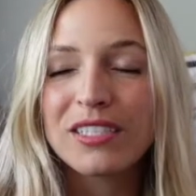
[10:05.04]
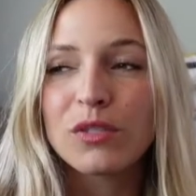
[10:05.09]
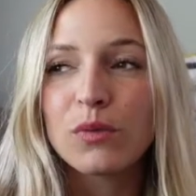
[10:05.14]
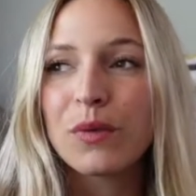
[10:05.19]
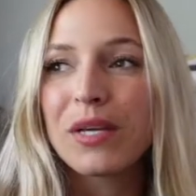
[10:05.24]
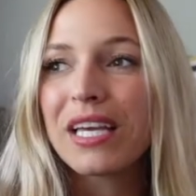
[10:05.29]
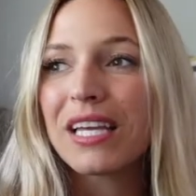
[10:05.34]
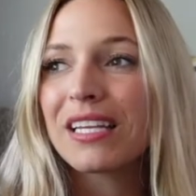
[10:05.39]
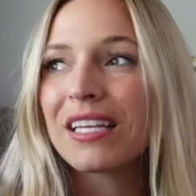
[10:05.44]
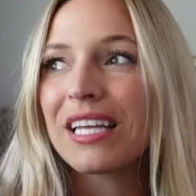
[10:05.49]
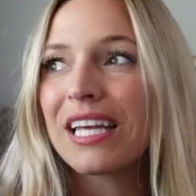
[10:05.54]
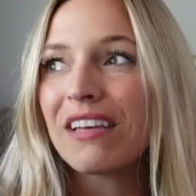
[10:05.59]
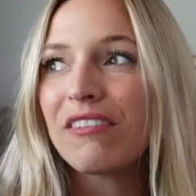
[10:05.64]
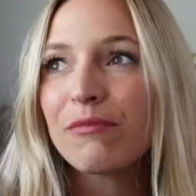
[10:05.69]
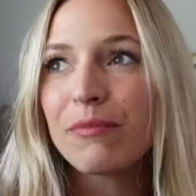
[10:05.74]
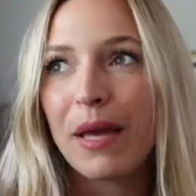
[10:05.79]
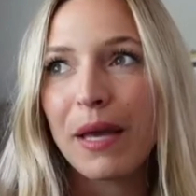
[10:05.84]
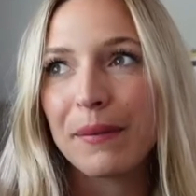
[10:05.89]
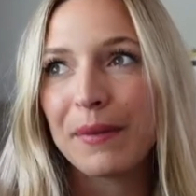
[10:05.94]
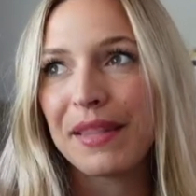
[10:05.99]
So we can
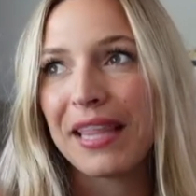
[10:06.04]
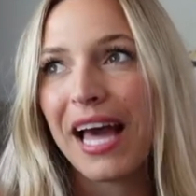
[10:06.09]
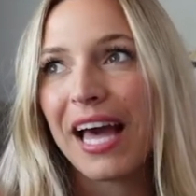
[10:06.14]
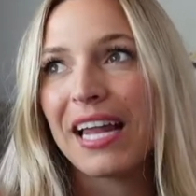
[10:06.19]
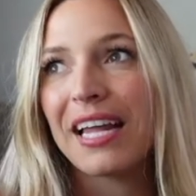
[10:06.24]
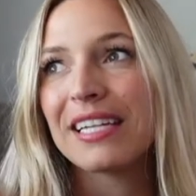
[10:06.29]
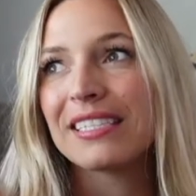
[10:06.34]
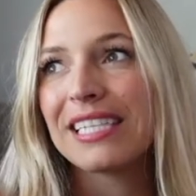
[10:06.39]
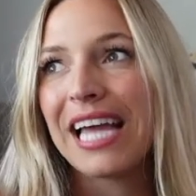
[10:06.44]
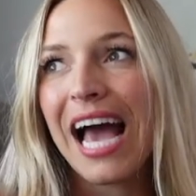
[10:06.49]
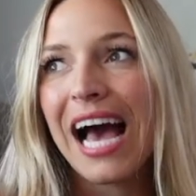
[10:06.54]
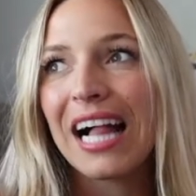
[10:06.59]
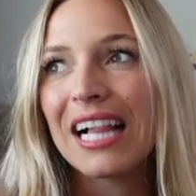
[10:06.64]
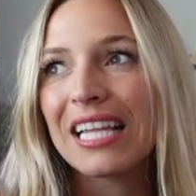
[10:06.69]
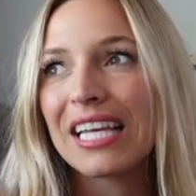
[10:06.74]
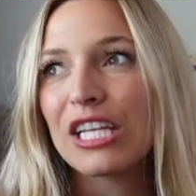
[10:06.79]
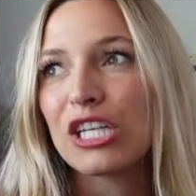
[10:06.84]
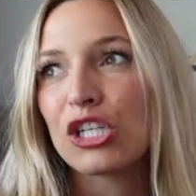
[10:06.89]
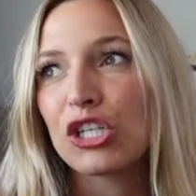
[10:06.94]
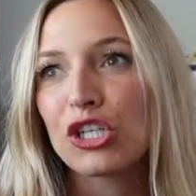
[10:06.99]
give baby that
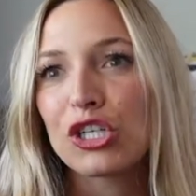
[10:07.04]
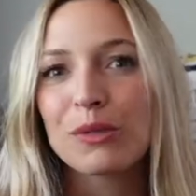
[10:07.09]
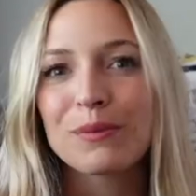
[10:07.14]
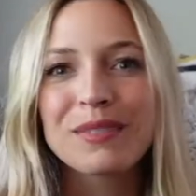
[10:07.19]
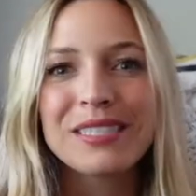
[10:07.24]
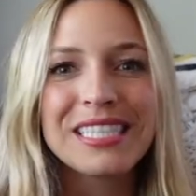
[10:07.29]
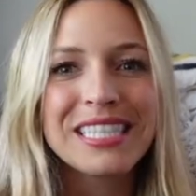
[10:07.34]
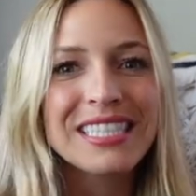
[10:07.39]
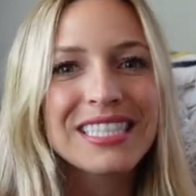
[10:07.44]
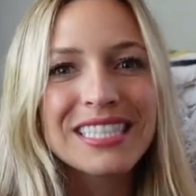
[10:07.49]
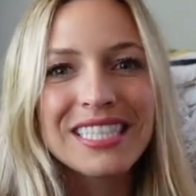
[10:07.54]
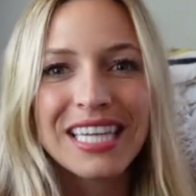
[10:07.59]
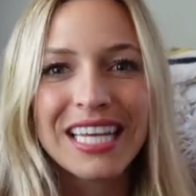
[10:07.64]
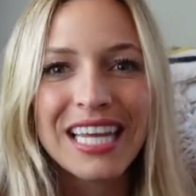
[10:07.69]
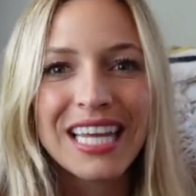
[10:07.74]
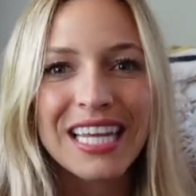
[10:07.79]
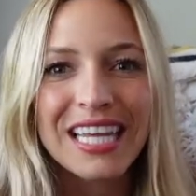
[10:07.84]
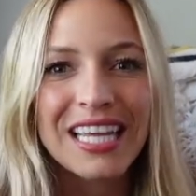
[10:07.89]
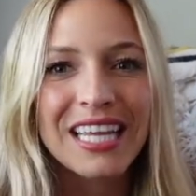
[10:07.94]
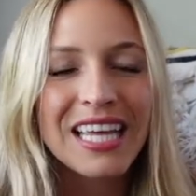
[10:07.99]
Italian herb
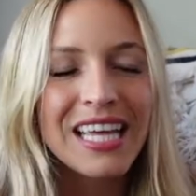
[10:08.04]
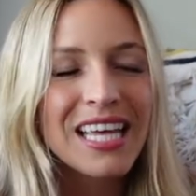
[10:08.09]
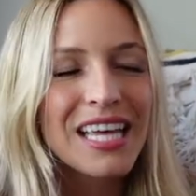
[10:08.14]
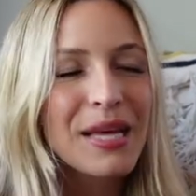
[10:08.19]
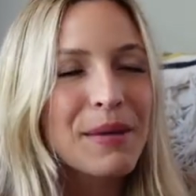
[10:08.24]
seasoning.